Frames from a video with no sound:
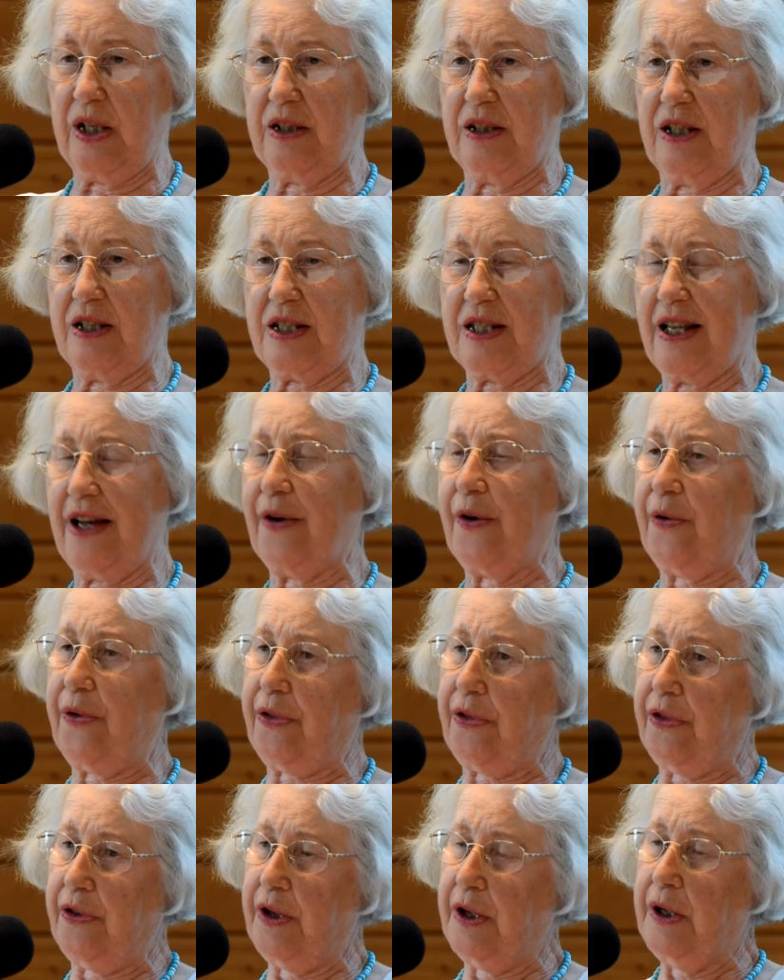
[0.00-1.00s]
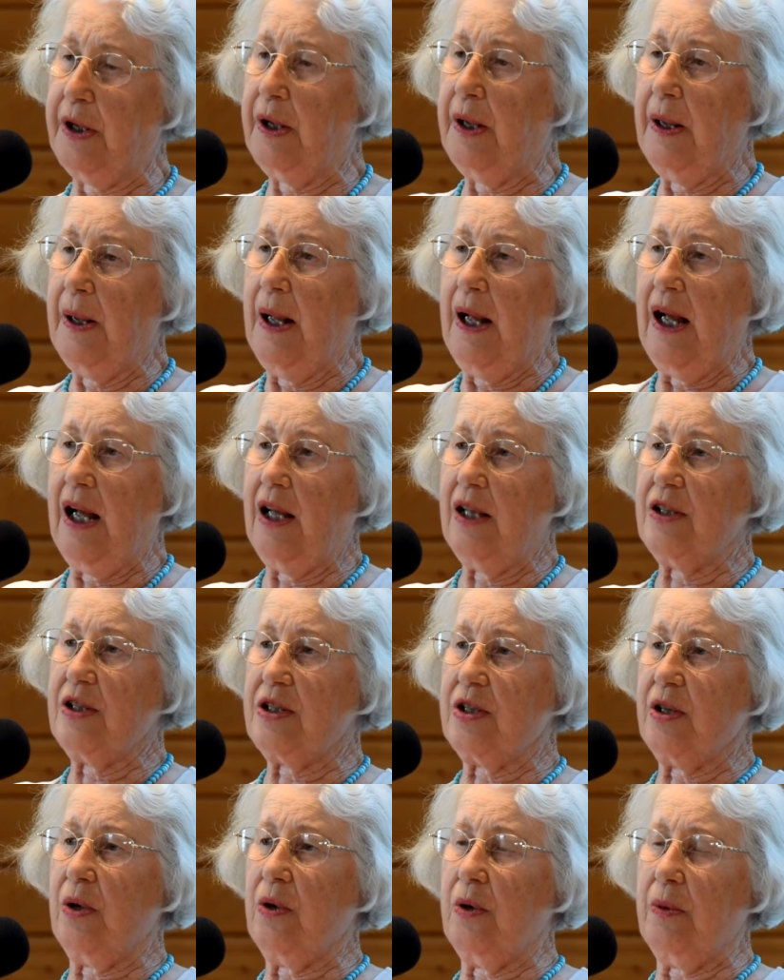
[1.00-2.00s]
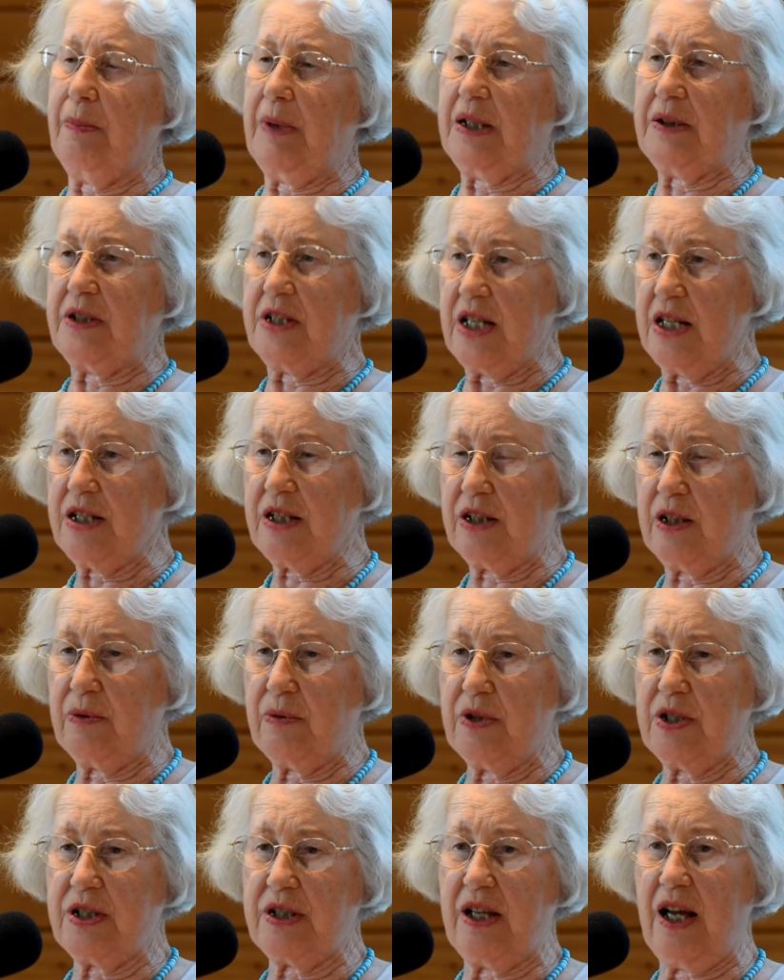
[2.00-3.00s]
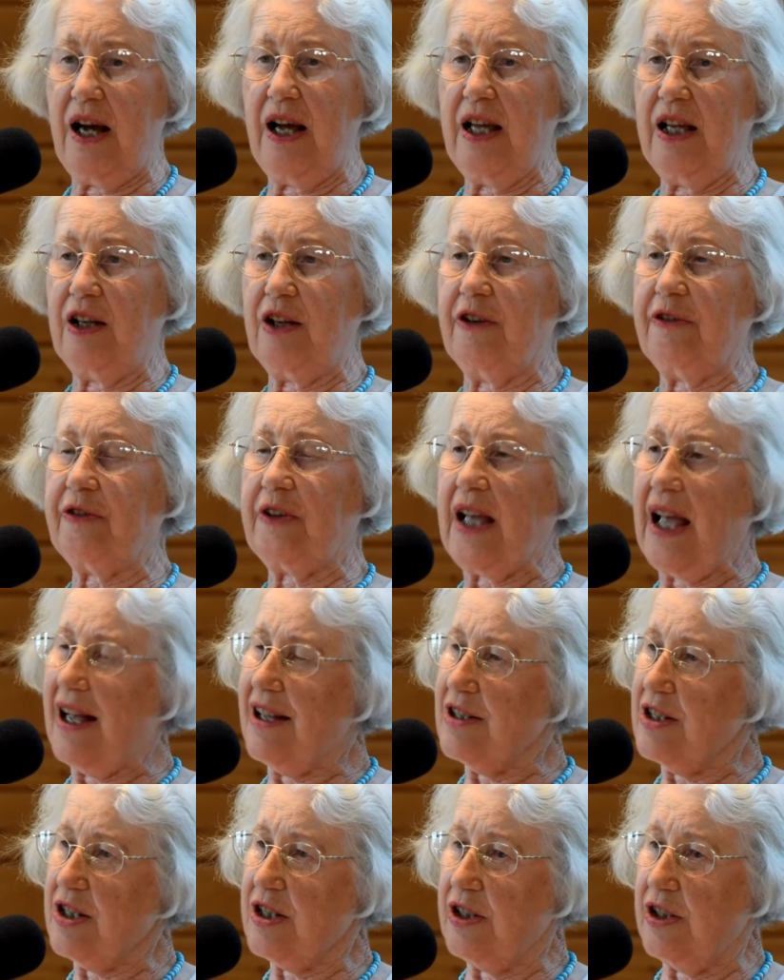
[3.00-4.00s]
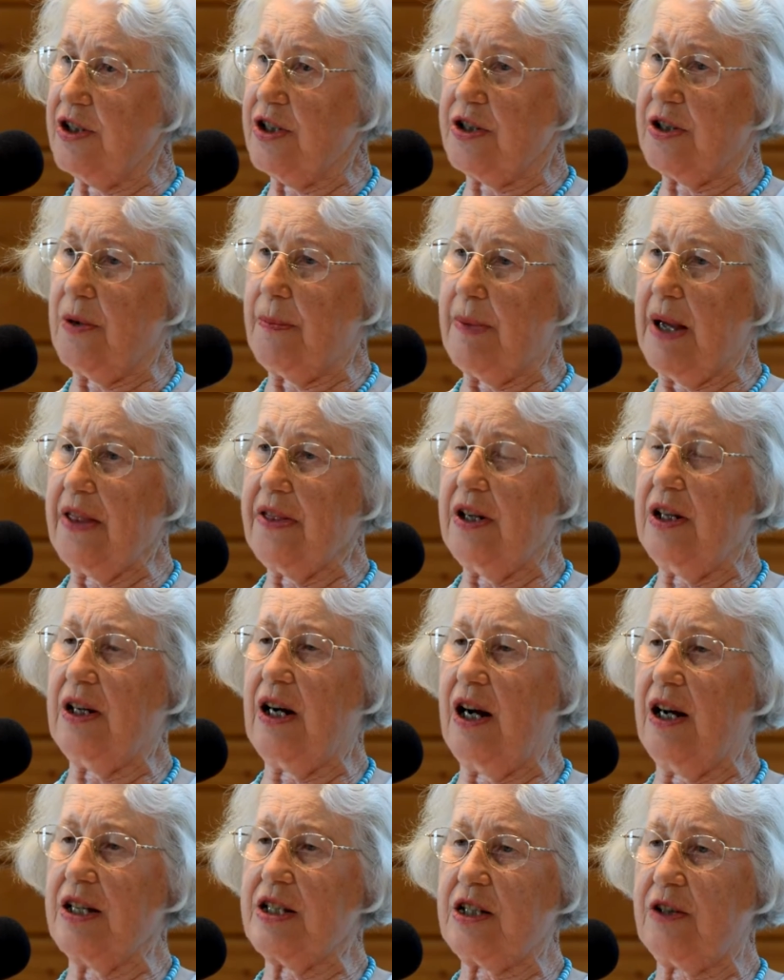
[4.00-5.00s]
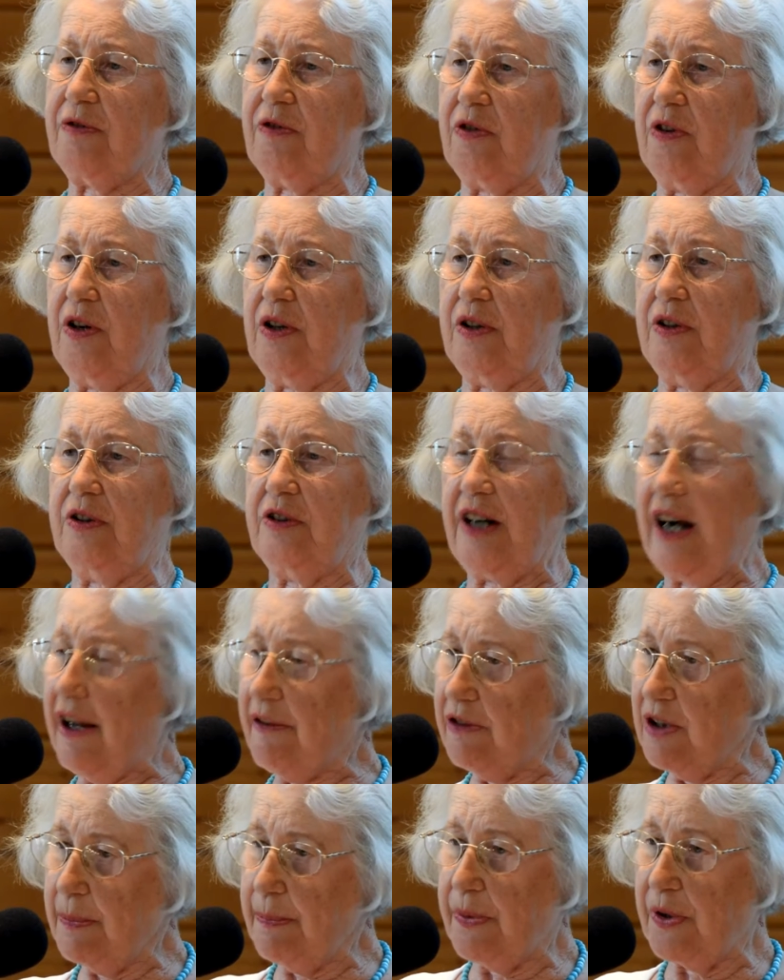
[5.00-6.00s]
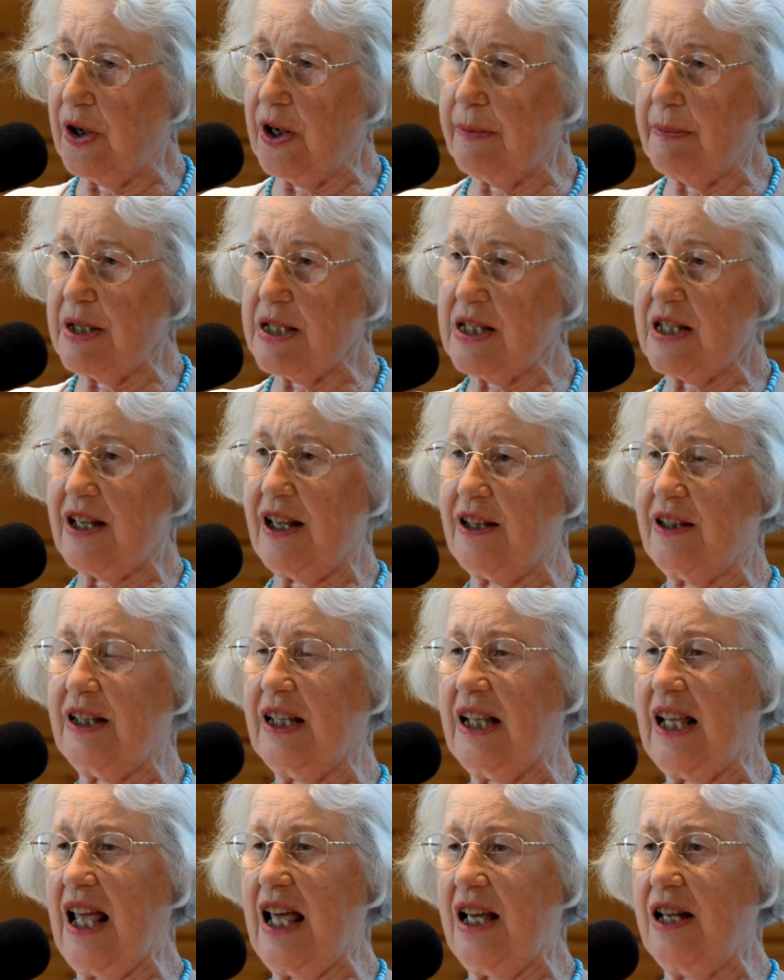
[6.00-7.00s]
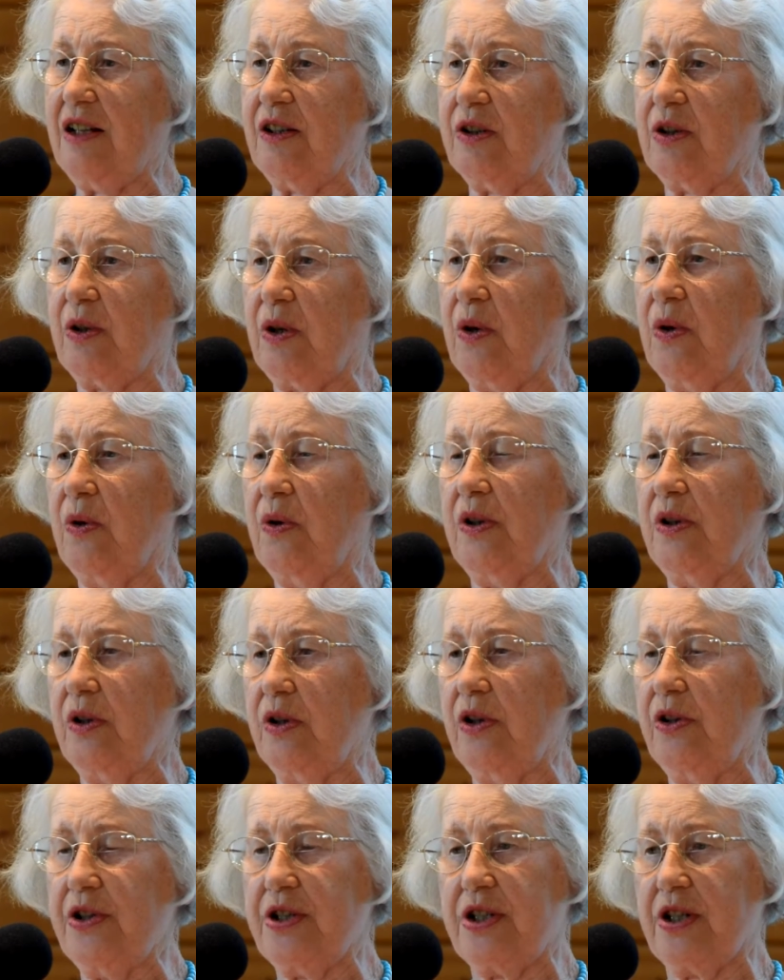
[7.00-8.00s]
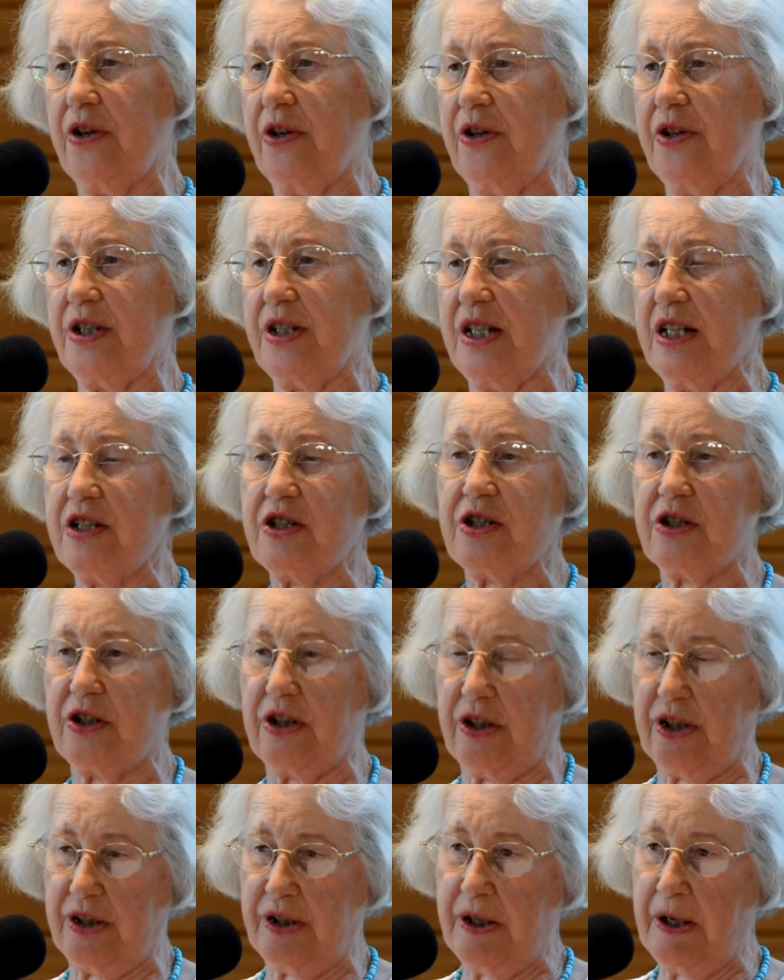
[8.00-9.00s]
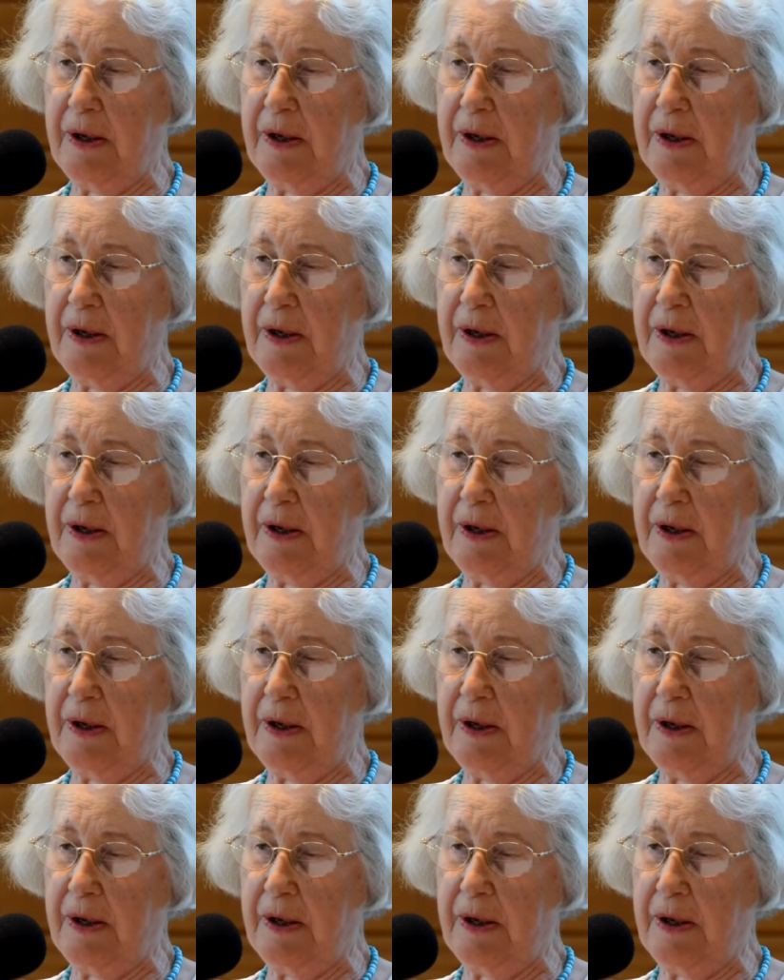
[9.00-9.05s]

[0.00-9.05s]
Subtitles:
in the south. And so, but sister was dying of cancer, so Mother asked for travel permits yet again to go and nurse her sister.